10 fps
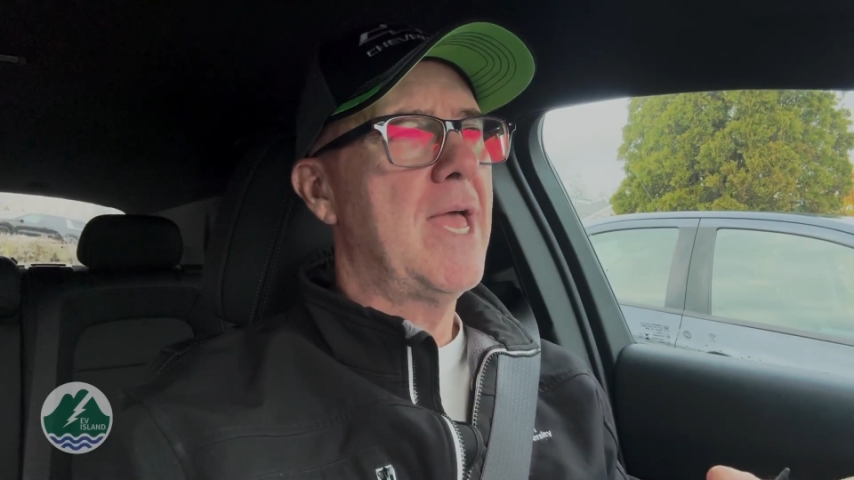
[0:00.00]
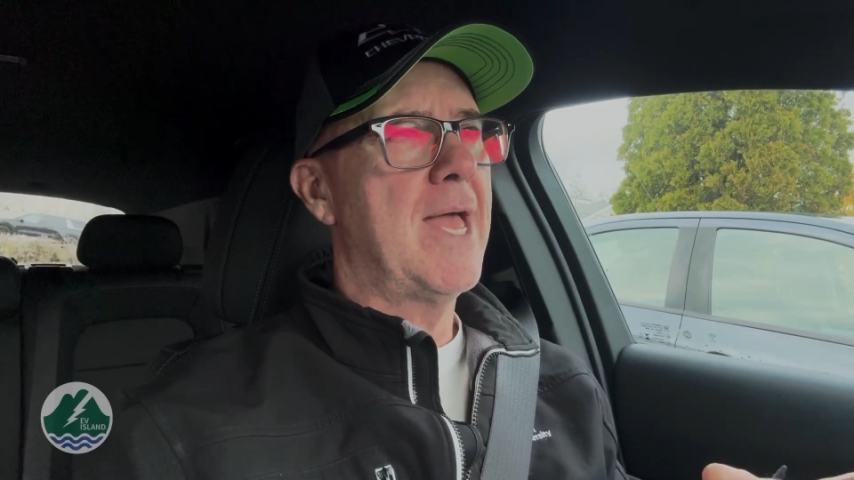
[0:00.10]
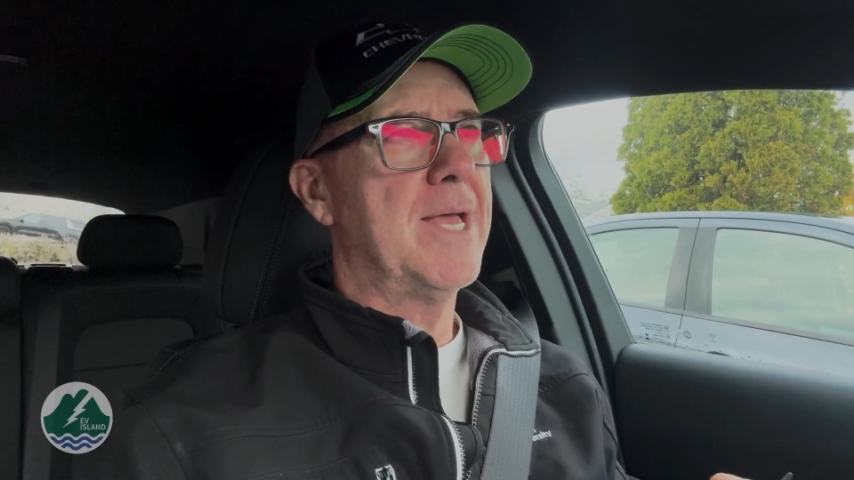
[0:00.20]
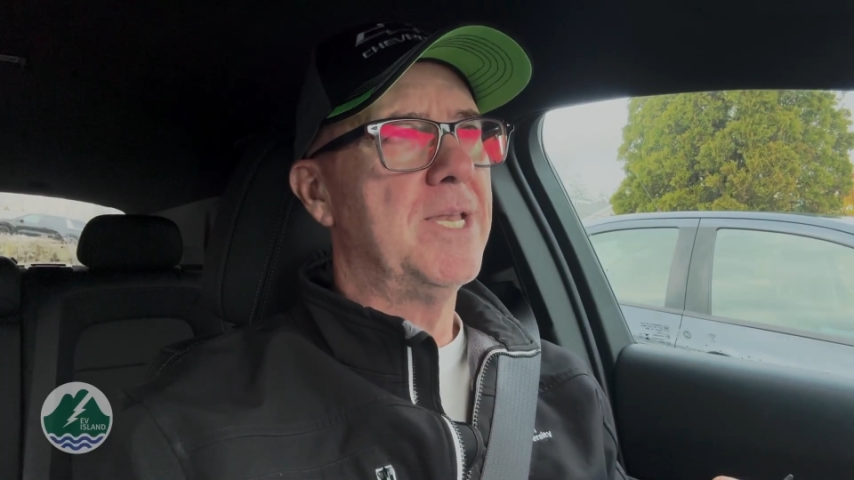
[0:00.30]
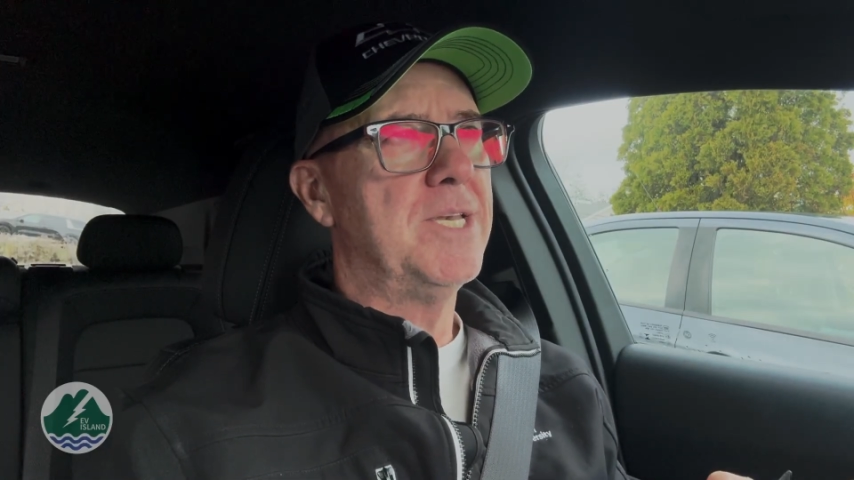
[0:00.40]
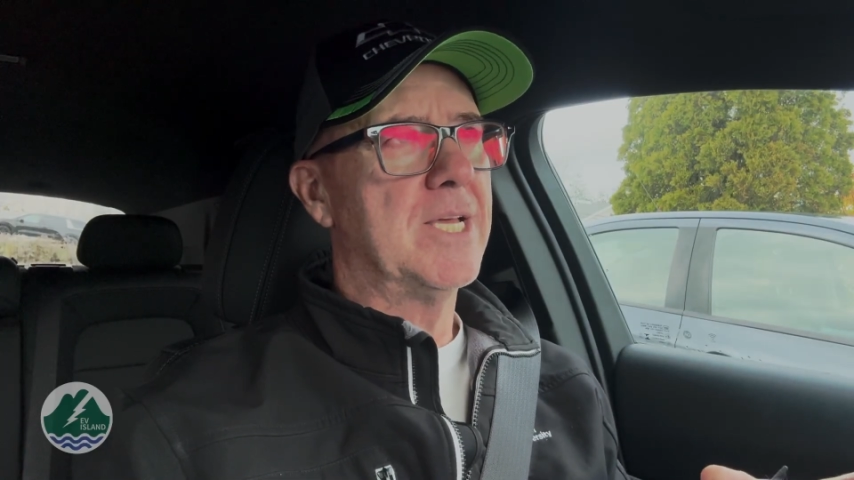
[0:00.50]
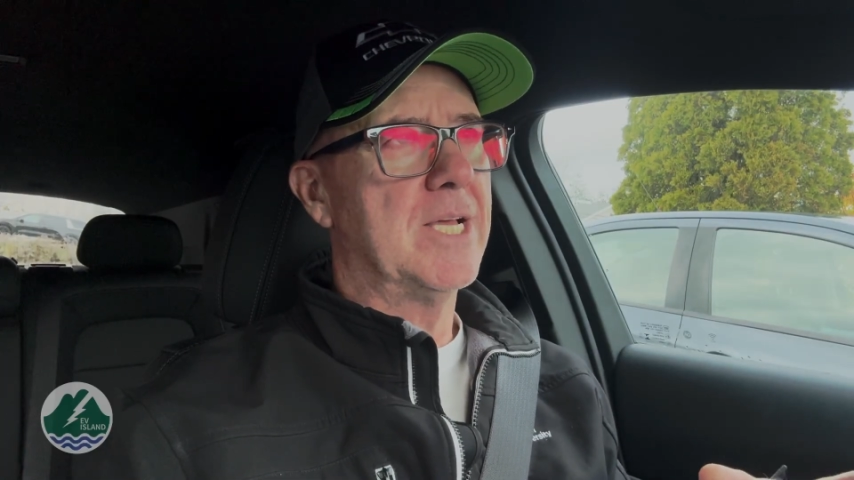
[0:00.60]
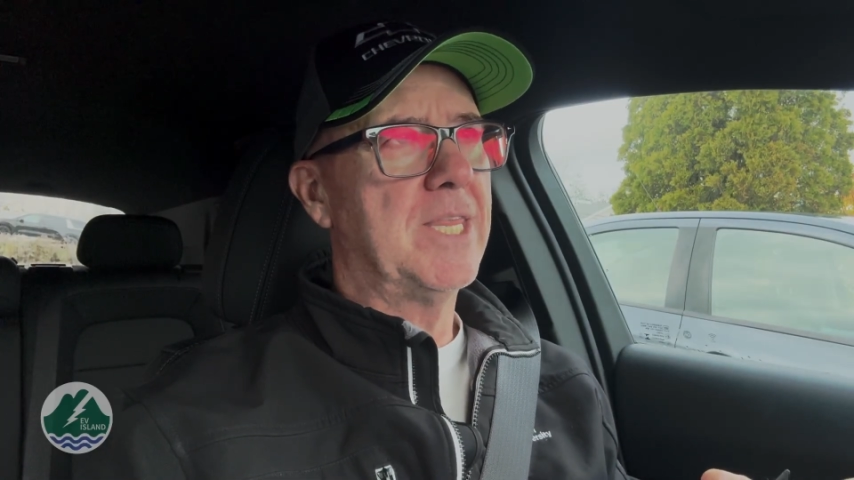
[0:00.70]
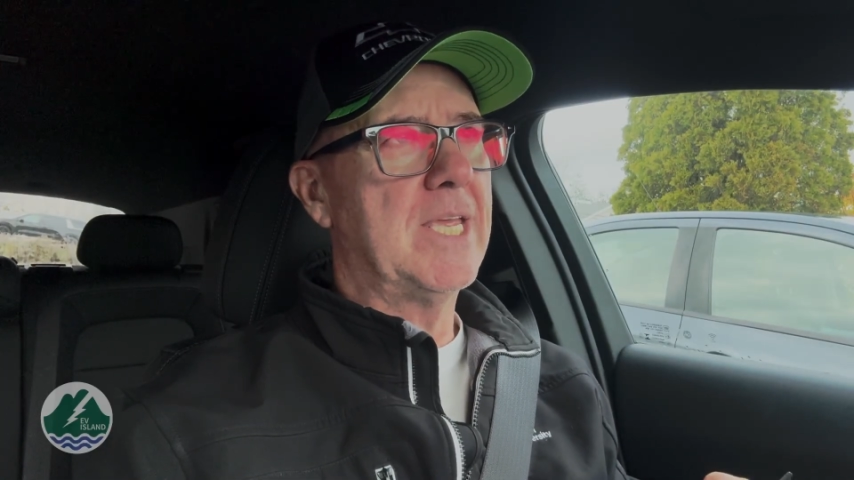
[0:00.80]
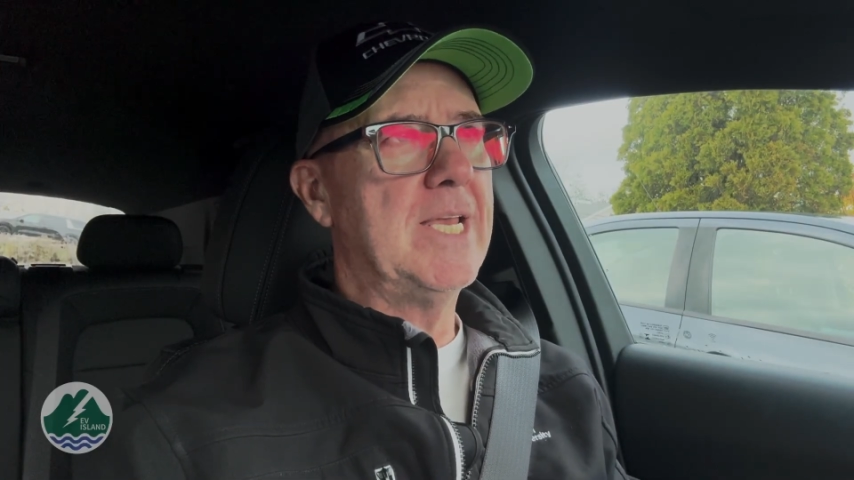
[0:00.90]
and
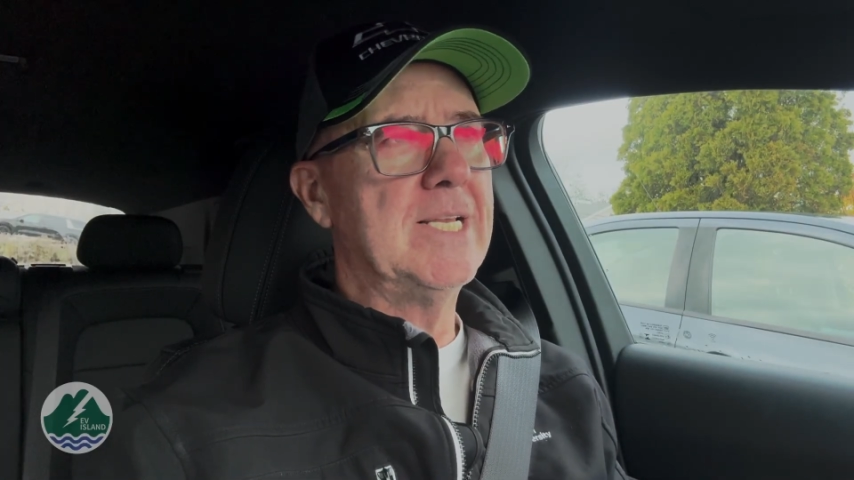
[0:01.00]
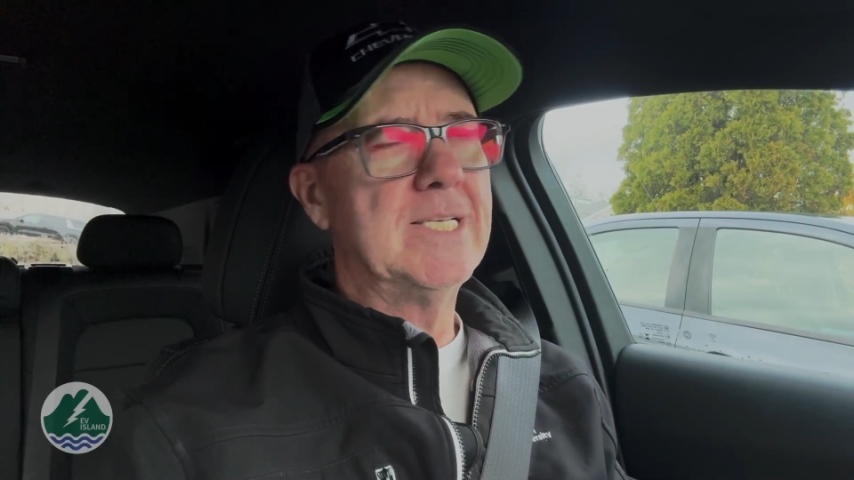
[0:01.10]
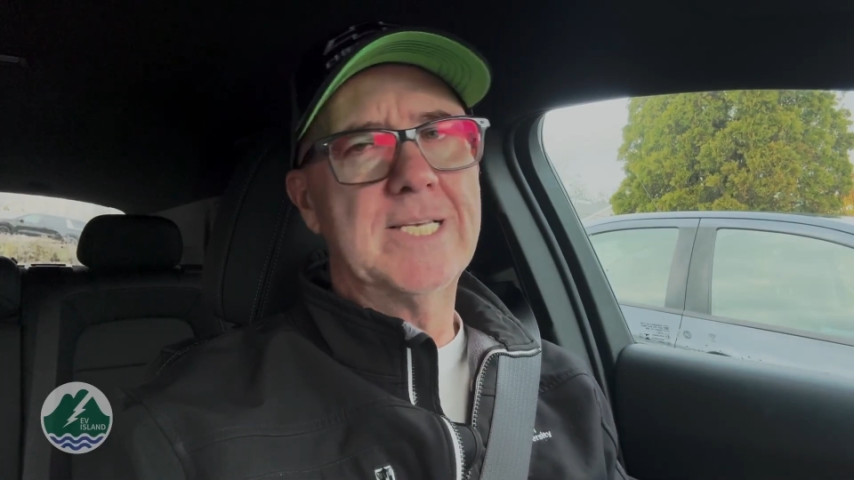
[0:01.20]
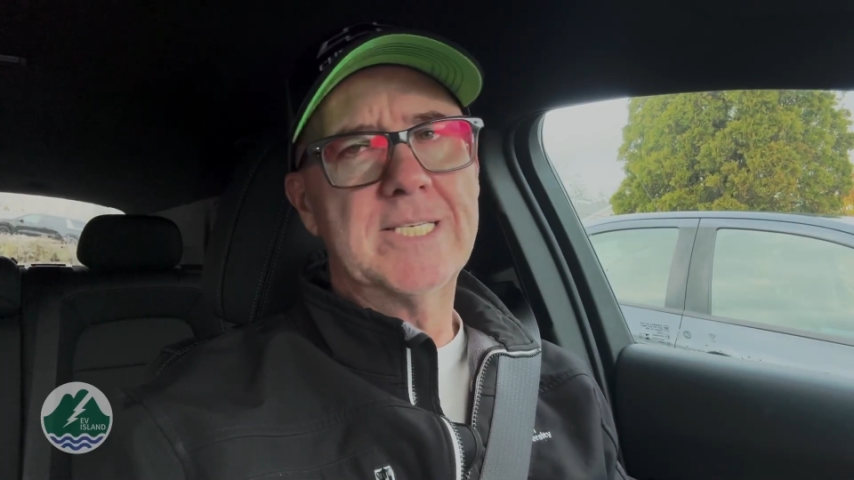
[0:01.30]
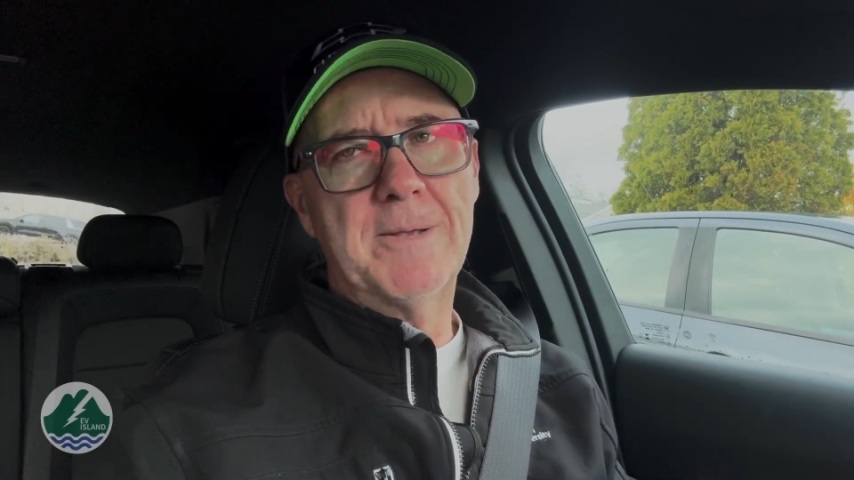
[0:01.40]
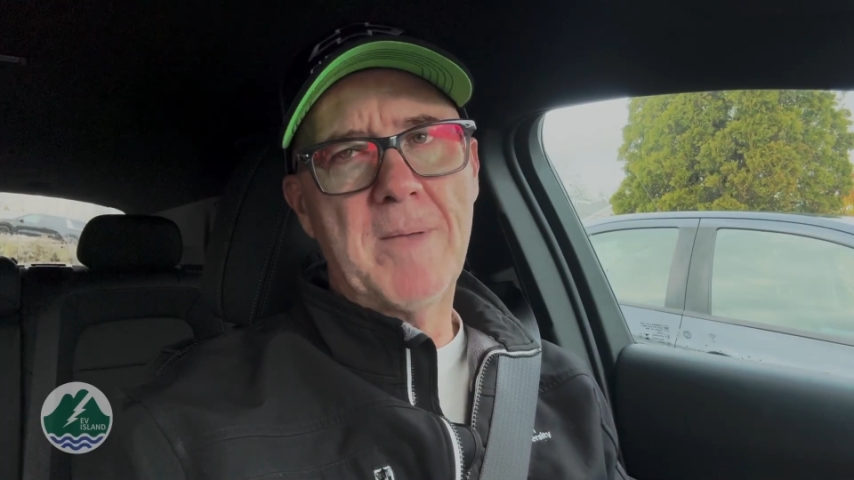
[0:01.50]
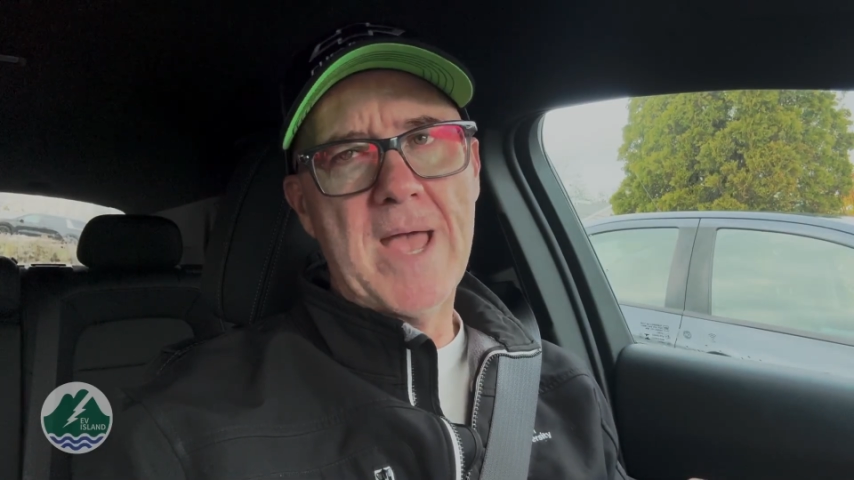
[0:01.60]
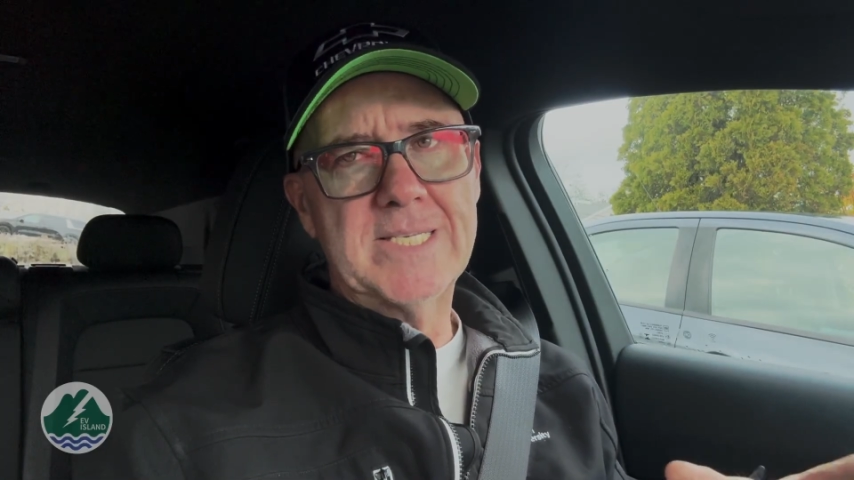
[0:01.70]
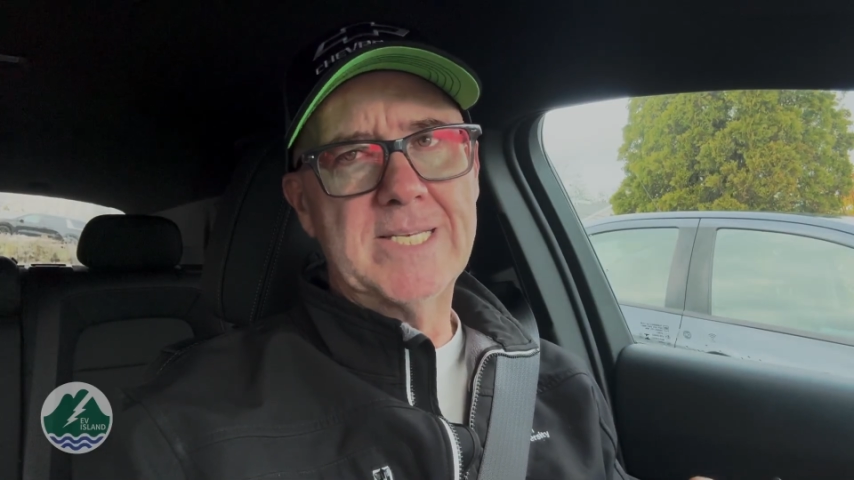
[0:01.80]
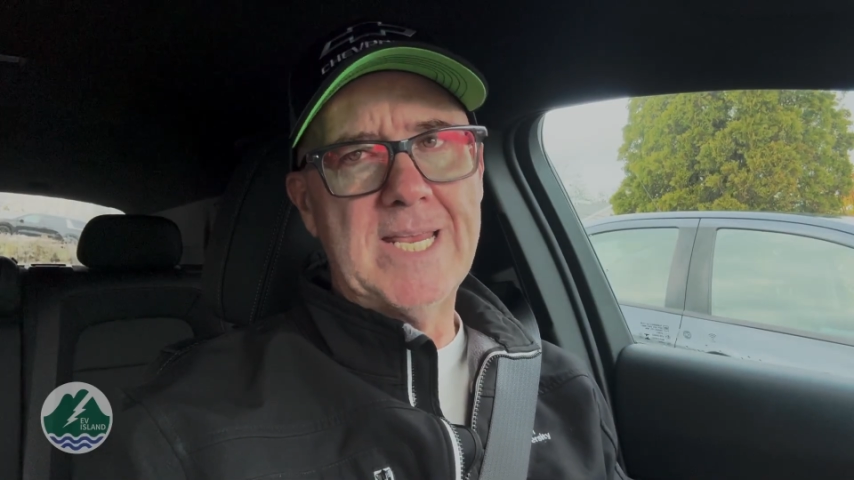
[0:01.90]
the heating system has